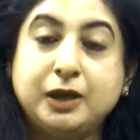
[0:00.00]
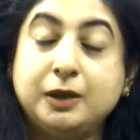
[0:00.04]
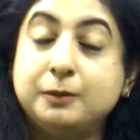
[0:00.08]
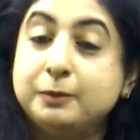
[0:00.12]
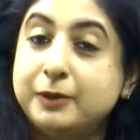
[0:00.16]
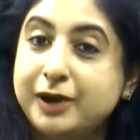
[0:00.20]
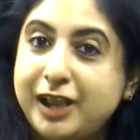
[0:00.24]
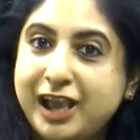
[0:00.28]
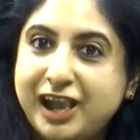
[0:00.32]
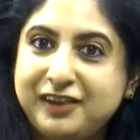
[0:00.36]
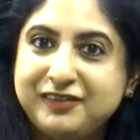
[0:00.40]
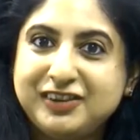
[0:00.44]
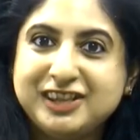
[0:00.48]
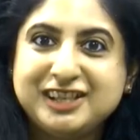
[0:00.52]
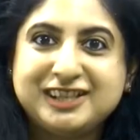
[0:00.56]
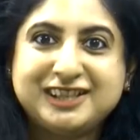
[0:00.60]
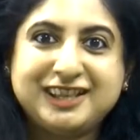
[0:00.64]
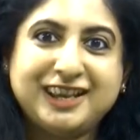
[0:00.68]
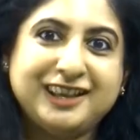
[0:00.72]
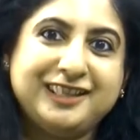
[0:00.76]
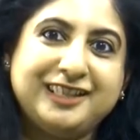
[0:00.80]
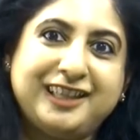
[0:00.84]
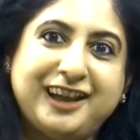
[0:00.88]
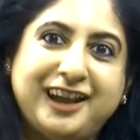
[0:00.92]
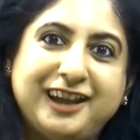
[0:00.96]
But having
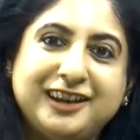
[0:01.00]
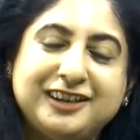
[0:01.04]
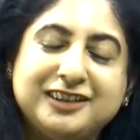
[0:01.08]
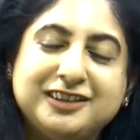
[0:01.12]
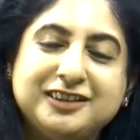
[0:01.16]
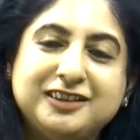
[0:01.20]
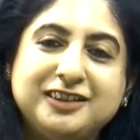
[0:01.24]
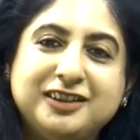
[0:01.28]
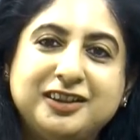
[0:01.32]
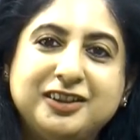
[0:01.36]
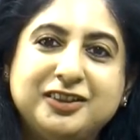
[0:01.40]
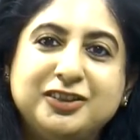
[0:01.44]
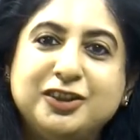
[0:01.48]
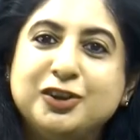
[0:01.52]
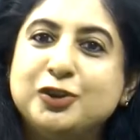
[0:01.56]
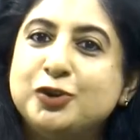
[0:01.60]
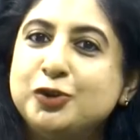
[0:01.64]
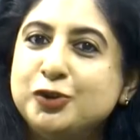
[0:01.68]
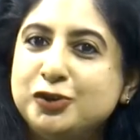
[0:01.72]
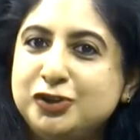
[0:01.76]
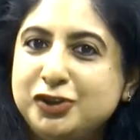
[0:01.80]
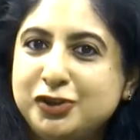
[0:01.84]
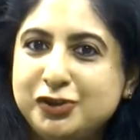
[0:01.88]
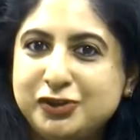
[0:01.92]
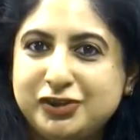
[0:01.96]
said that, the
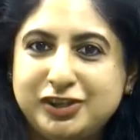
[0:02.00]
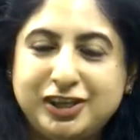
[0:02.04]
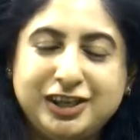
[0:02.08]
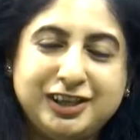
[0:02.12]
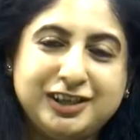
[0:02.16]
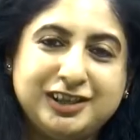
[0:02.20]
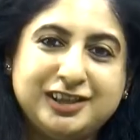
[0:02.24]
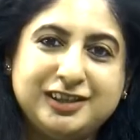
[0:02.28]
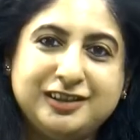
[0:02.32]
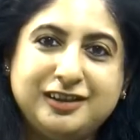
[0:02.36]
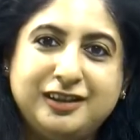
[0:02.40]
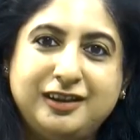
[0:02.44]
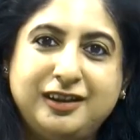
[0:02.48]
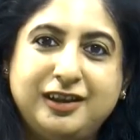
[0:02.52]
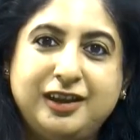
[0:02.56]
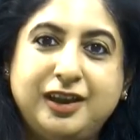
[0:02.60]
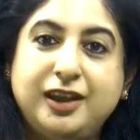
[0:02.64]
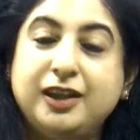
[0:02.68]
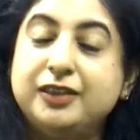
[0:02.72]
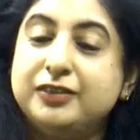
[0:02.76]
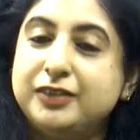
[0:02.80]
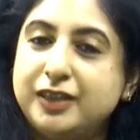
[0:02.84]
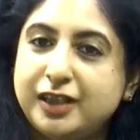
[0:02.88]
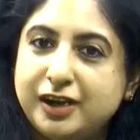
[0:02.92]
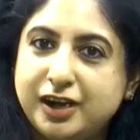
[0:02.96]
good news is
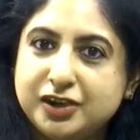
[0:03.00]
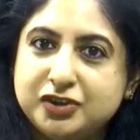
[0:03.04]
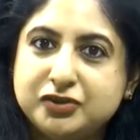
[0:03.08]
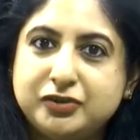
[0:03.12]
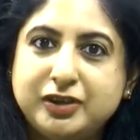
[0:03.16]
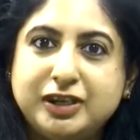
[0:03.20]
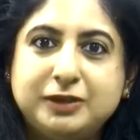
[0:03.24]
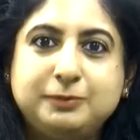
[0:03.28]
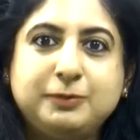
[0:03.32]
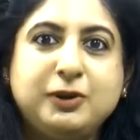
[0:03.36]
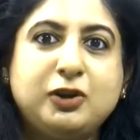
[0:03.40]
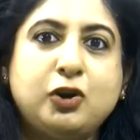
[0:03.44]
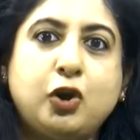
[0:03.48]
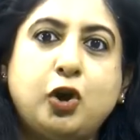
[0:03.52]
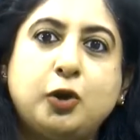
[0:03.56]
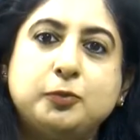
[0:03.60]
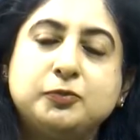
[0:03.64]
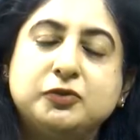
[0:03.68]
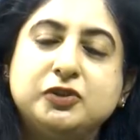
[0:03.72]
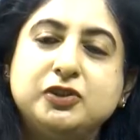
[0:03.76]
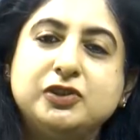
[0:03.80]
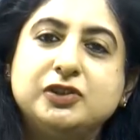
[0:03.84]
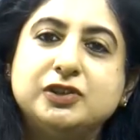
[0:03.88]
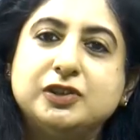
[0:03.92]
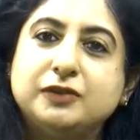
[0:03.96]
there are treatment
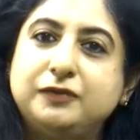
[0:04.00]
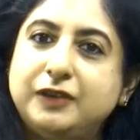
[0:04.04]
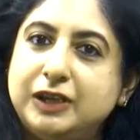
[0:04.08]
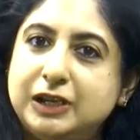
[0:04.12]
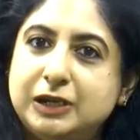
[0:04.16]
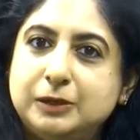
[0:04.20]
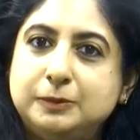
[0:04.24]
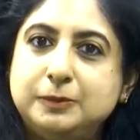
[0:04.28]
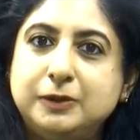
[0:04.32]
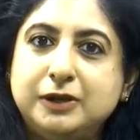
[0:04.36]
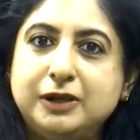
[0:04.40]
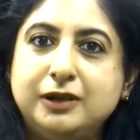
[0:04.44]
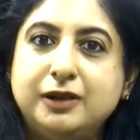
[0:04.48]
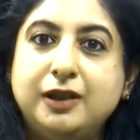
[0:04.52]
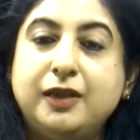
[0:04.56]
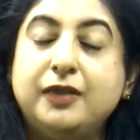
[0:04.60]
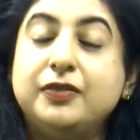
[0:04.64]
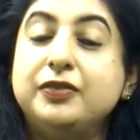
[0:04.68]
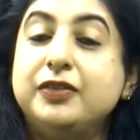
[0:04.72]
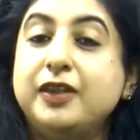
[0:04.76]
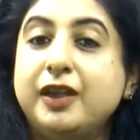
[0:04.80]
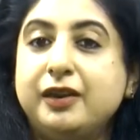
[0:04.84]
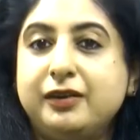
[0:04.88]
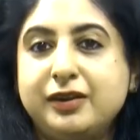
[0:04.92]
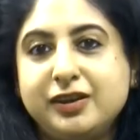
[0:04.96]
options available,
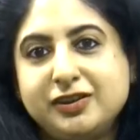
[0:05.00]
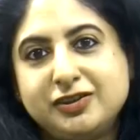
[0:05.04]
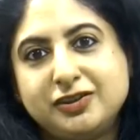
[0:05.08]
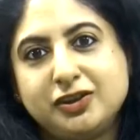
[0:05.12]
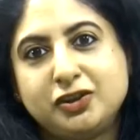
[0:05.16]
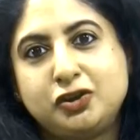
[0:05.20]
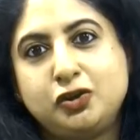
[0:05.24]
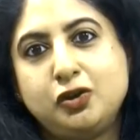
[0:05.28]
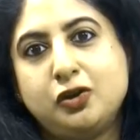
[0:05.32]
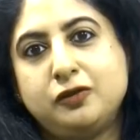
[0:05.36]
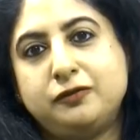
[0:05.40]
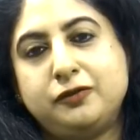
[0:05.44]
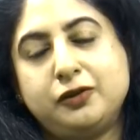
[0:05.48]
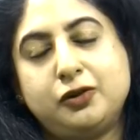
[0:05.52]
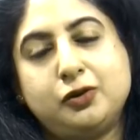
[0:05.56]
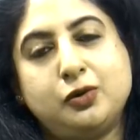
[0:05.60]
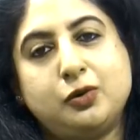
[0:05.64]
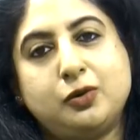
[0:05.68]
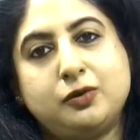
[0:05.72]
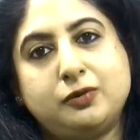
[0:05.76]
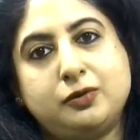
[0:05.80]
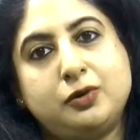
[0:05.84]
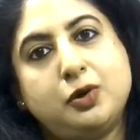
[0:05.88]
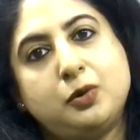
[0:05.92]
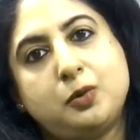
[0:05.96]
there is a cure for
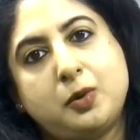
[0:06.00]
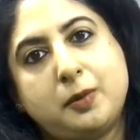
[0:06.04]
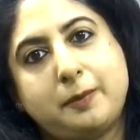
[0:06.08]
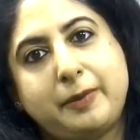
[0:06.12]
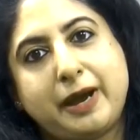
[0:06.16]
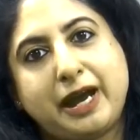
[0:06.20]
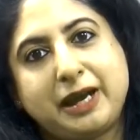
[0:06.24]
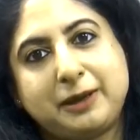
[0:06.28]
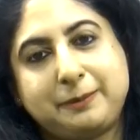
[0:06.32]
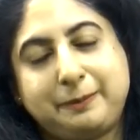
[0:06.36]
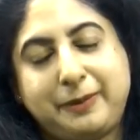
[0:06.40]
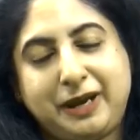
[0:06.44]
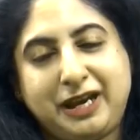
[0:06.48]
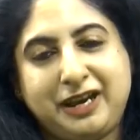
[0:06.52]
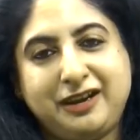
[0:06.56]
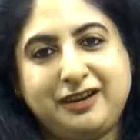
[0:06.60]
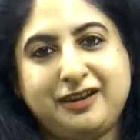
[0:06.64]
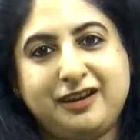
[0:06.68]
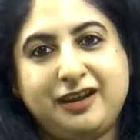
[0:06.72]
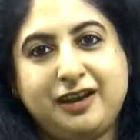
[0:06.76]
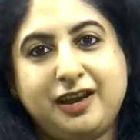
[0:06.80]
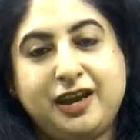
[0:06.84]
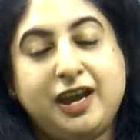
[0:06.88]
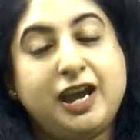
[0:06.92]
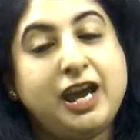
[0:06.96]
lower back pain,
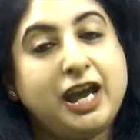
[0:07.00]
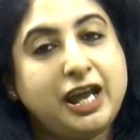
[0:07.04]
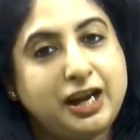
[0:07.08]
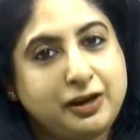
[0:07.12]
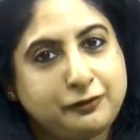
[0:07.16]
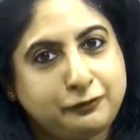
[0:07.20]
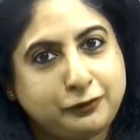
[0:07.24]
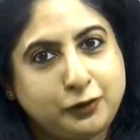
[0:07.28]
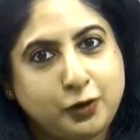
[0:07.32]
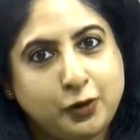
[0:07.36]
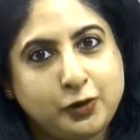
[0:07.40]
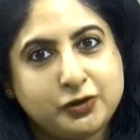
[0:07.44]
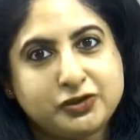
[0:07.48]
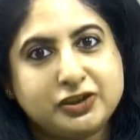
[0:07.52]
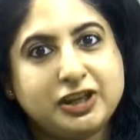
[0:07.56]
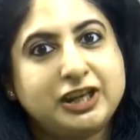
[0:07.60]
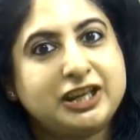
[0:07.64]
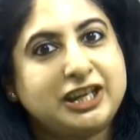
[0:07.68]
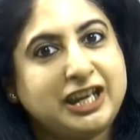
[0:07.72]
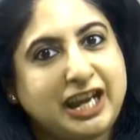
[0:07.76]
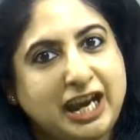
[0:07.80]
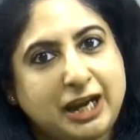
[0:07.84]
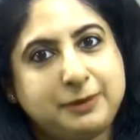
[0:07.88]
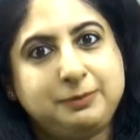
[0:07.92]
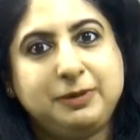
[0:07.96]
and of course
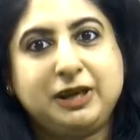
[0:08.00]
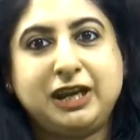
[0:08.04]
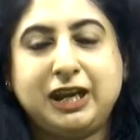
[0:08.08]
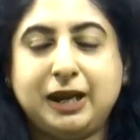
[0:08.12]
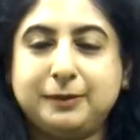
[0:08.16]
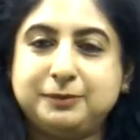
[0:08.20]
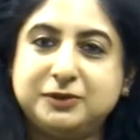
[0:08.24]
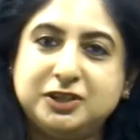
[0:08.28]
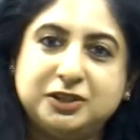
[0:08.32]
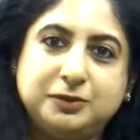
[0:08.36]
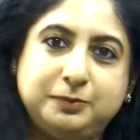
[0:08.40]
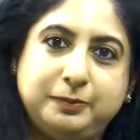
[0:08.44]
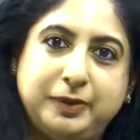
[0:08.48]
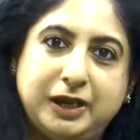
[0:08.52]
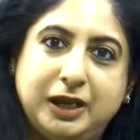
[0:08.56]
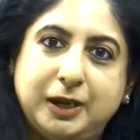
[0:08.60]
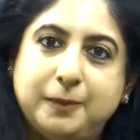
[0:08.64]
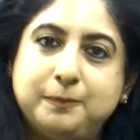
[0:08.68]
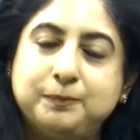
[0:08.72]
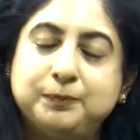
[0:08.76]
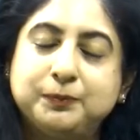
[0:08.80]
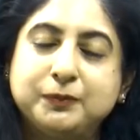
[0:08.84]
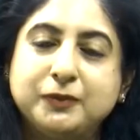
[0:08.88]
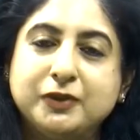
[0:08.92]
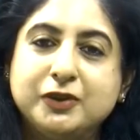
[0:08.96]
it can be kept at
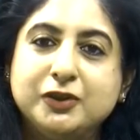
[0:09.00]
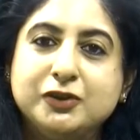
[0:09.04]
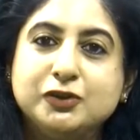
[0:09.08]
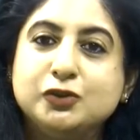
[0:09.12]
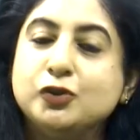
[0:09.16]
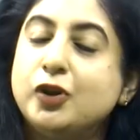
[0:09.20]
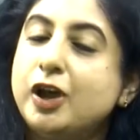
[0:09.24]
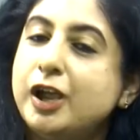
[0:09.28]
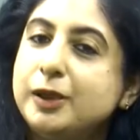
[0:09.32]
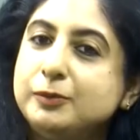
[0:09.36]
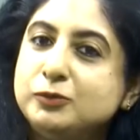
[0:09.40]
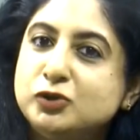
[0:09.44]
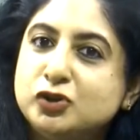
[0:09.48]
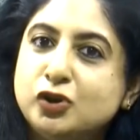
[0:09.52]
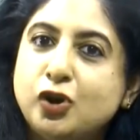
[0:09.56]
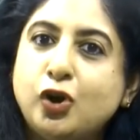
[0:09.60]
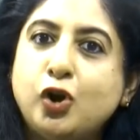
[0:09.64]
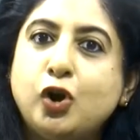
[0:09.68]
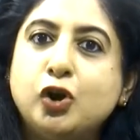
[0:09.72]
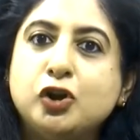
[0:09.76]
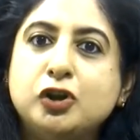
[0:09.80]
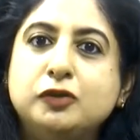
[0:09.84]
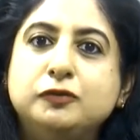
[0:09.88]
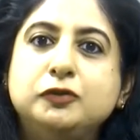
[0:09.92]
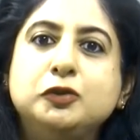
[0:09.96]
bay. So I'm sure
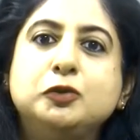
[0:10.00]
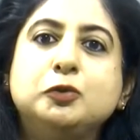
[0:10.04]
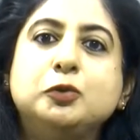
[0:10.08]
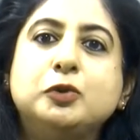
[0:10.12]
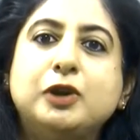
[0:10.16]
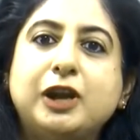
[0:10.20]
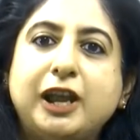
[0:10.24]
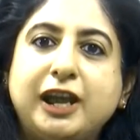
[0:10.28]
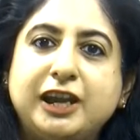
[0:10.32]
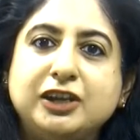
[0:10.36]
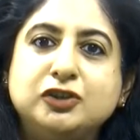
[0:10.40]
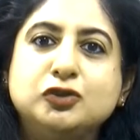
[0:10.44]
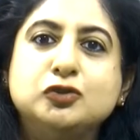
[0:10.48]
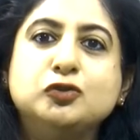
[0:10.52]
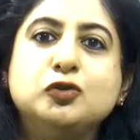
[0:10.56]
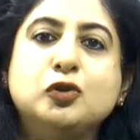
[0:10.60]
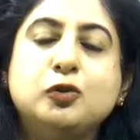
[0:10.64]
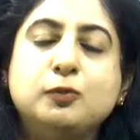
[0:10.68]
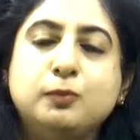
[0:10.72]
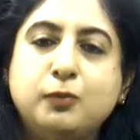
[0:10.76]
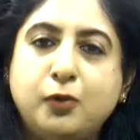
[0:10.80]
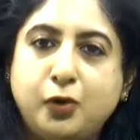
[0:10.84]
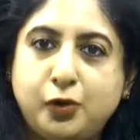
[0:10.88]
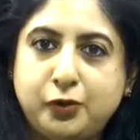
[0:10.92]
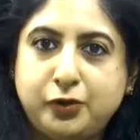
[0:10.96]
all of you would like to know
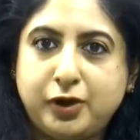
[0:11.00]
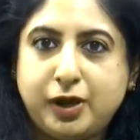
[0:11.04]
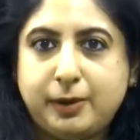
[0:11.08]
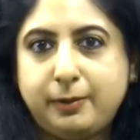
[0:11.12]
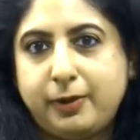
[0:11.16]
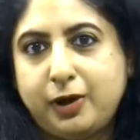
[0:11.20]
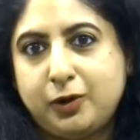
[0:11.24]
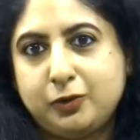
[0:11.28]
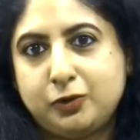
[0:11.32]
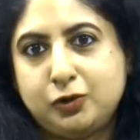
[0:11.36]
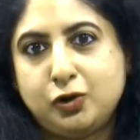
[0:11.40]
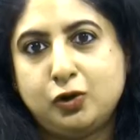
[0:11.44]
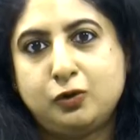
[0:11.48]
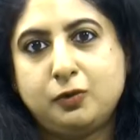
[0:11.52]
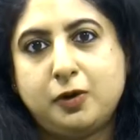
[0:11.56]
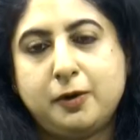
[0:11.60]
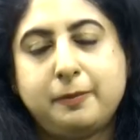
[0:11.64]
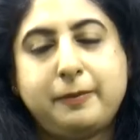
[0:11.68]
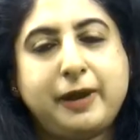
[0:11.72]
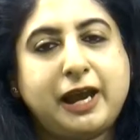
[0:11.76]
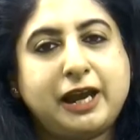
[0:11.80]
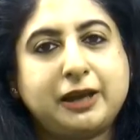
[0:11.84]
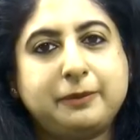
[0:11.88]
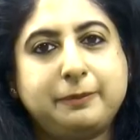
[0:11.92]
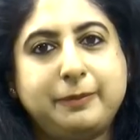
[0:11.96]
more about lower
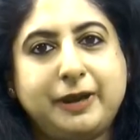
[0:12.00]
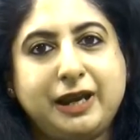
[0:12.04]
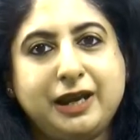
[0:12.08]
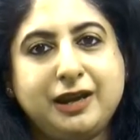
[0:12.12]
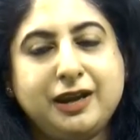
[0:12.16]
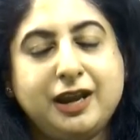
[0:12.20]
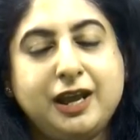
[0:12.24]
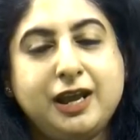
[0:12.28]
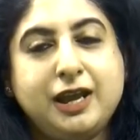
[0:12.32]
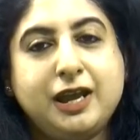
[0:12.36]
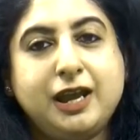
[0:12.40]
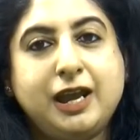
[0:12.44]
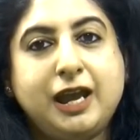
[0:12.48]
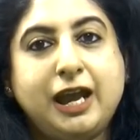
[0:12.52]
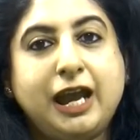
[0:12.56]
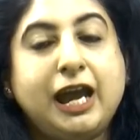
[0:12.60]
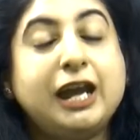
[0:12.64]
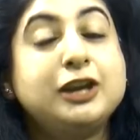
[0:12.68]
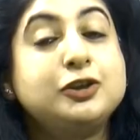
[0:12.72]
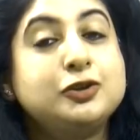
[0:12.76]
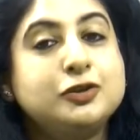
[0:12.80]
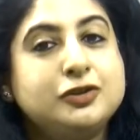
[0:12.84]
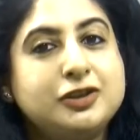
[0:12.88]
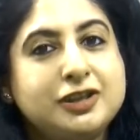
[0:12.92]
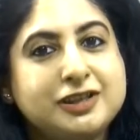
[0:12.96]
back pain,
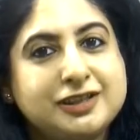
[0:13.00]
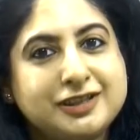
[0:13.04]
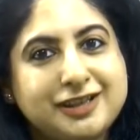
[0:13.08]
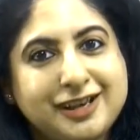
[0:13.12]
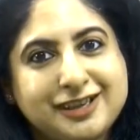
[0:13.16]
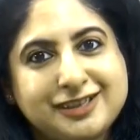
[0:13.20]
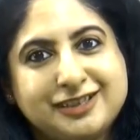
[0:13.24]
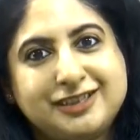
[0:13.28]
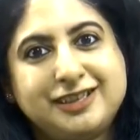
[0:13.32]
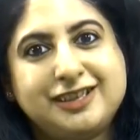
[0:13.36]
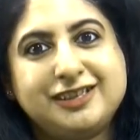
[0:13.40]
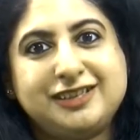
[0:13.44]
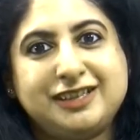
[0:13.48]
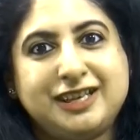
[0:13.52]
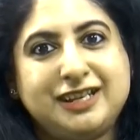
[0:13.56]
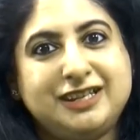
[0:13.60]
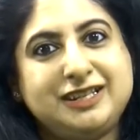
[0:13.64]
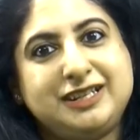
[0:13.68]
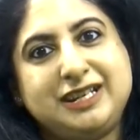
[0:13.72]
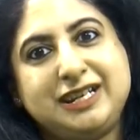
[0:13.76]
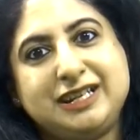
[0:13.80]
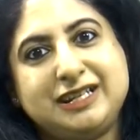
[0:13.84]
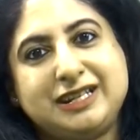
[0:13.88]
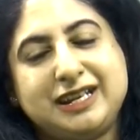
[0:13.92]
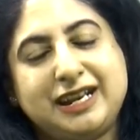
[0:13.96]
and to discuss this in
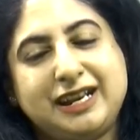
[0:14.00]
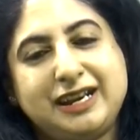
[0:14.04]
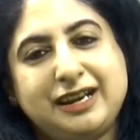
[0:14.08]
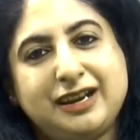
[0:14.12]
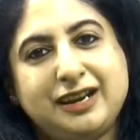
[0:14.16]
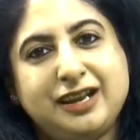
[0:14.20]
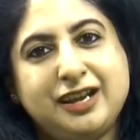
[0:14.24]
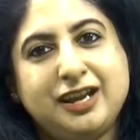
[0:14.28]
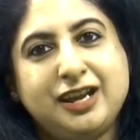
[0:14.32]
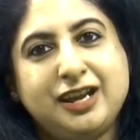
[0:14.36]
detail,